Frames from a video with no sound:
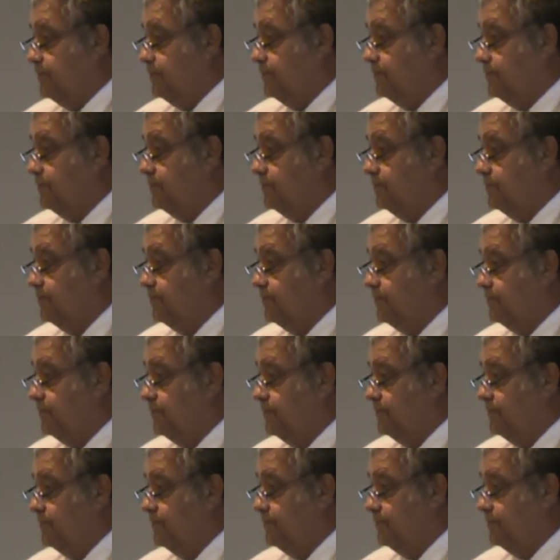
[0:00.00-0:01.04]

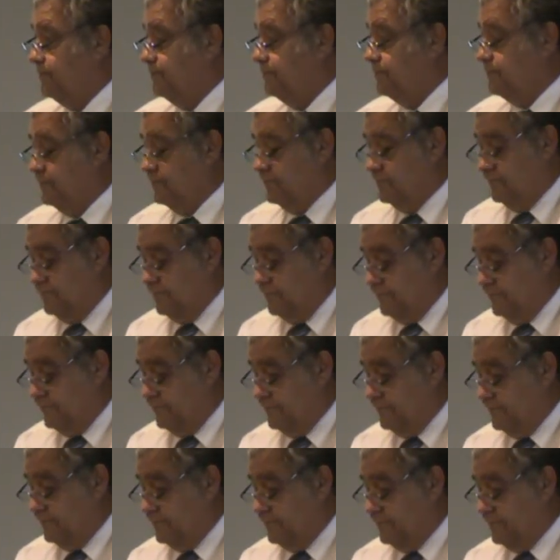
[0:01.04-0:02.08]

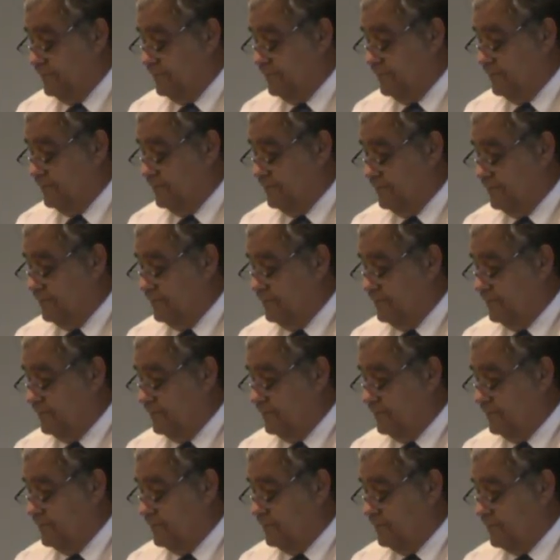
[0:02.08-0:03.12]

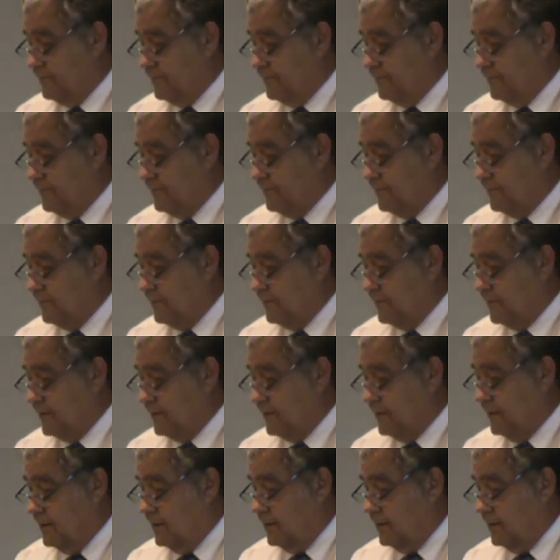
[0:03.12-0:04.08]
No one is speaking in this clip.